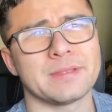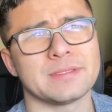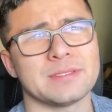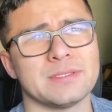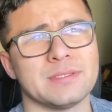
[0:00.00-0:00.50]

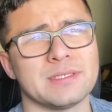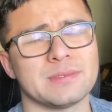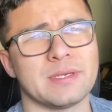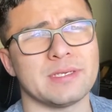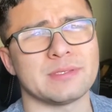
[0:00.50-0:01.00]
So I
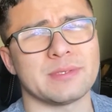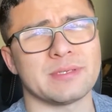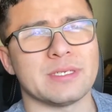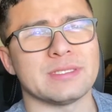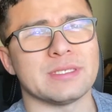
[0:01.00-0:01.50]
just want
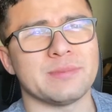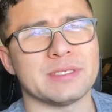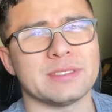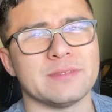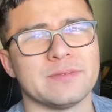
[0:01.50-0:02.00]
to set
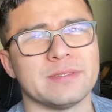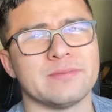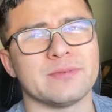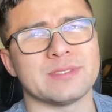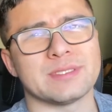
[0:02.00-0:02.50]
myself up
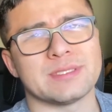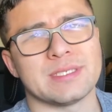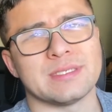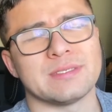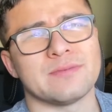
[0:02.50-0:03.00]
for
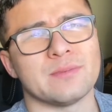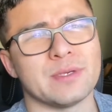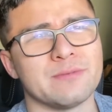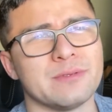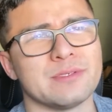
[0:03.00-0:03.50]
success for
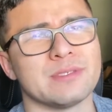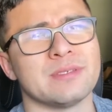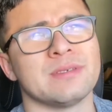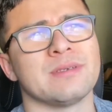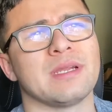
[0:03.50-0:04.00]
my future.